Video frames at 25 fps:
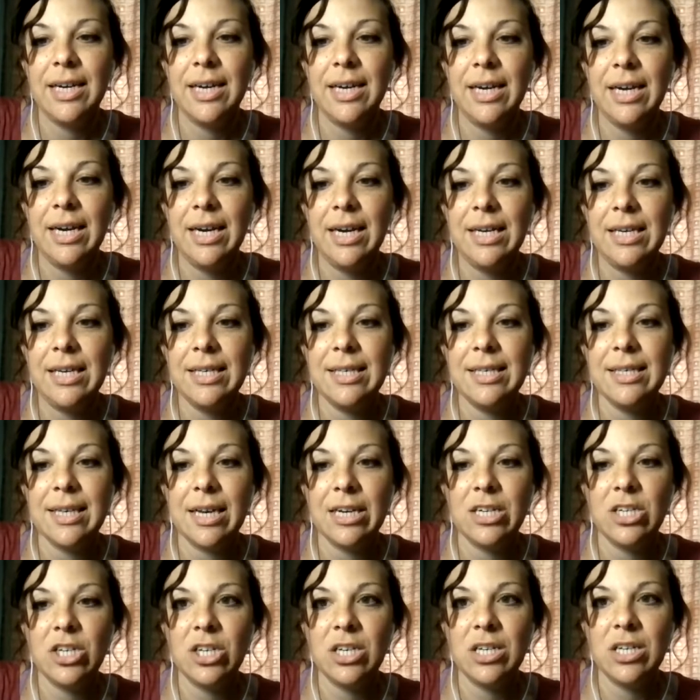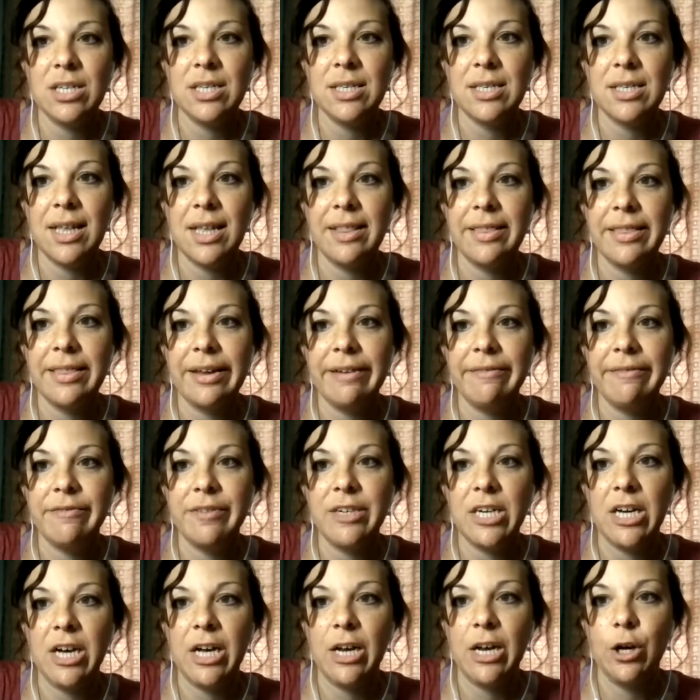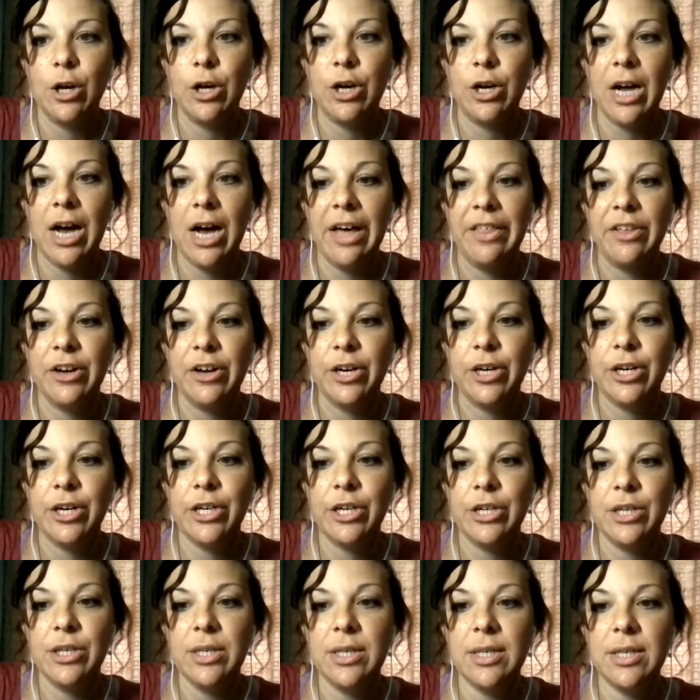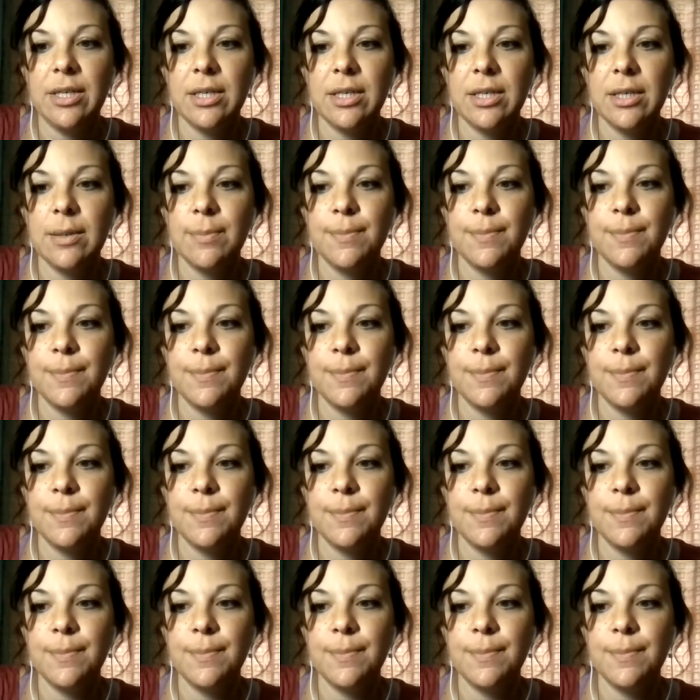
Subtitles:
any sessions that they've done on others?